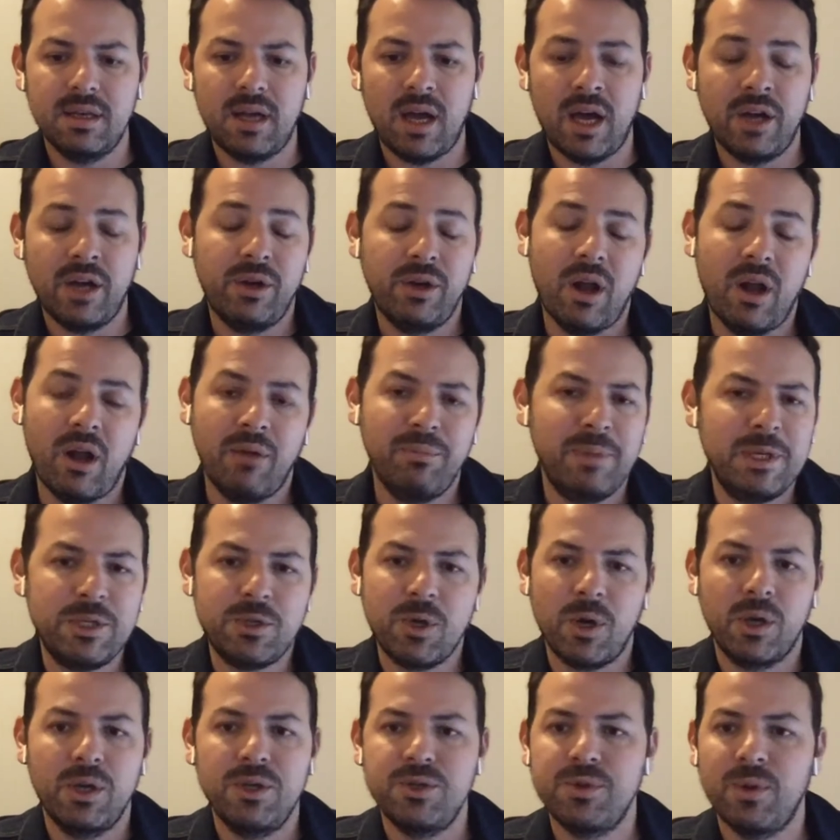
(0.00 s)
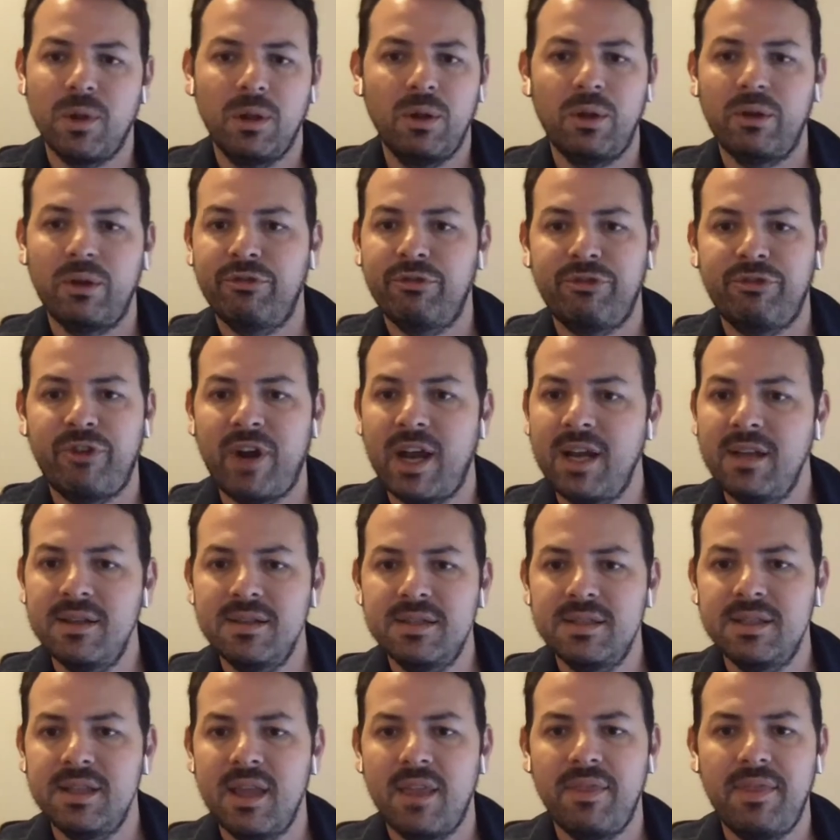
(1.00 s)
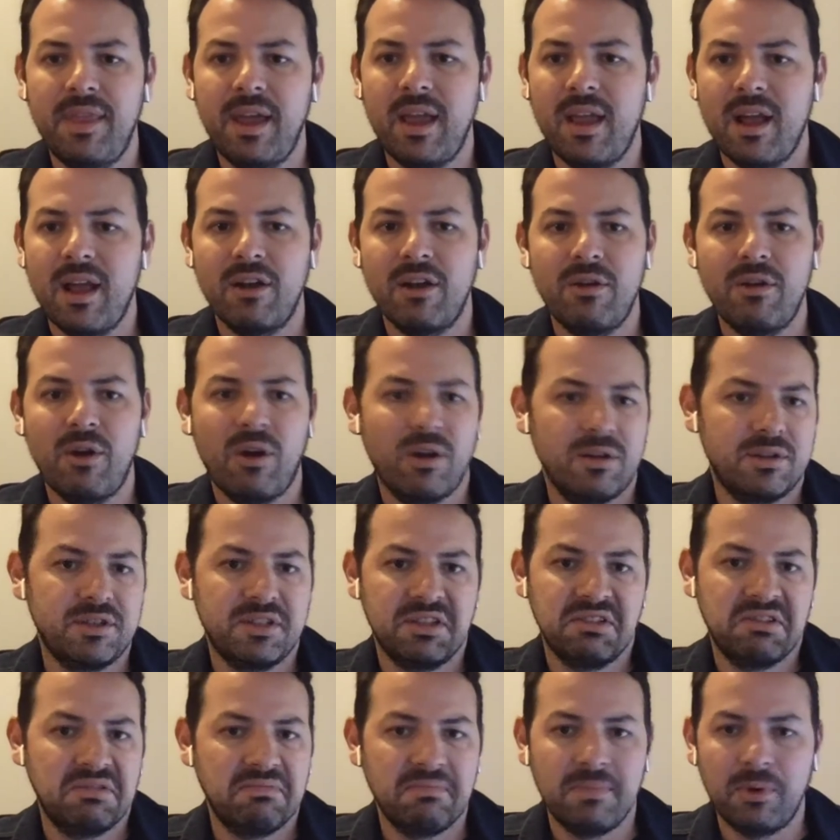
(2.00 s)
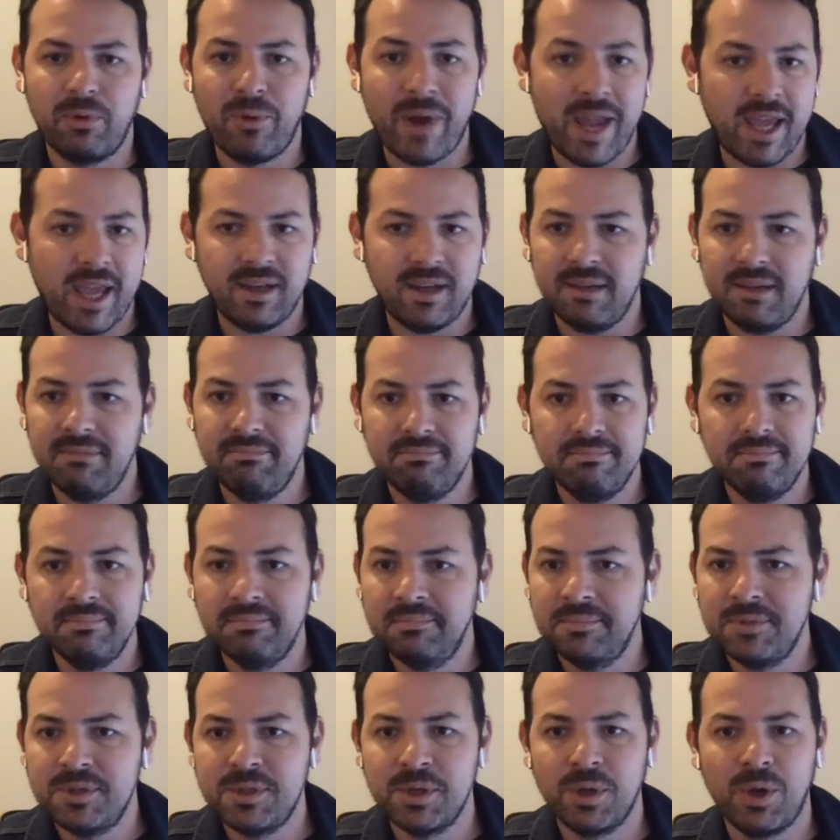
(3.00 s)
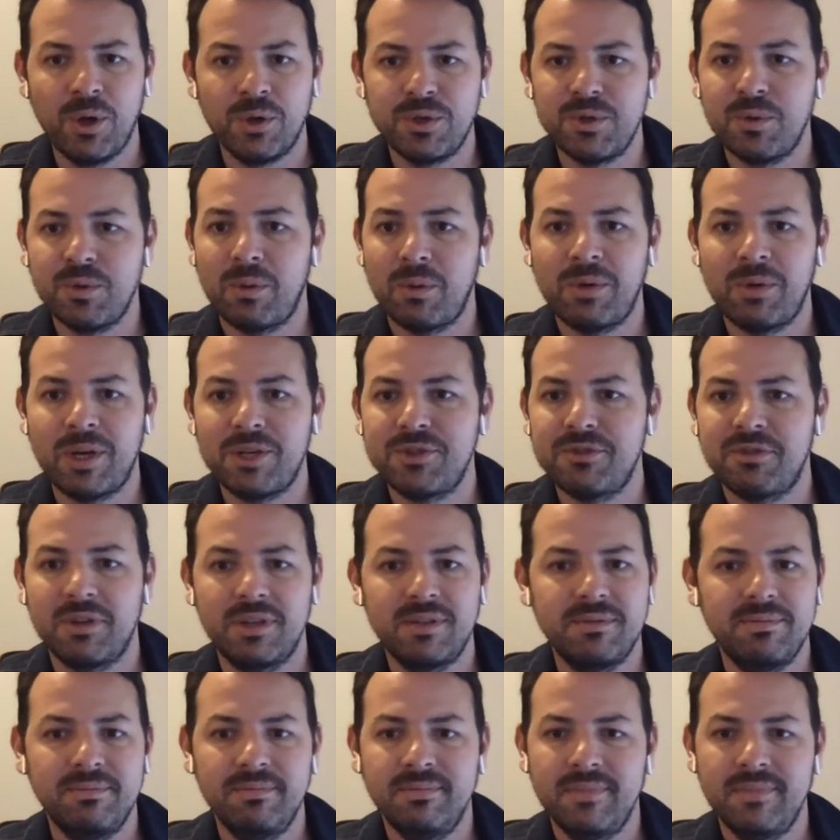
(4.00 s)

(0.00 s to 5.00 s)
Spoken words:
I don't know, I've been talking to a lot of friends that they are not ready to go to a restaurant,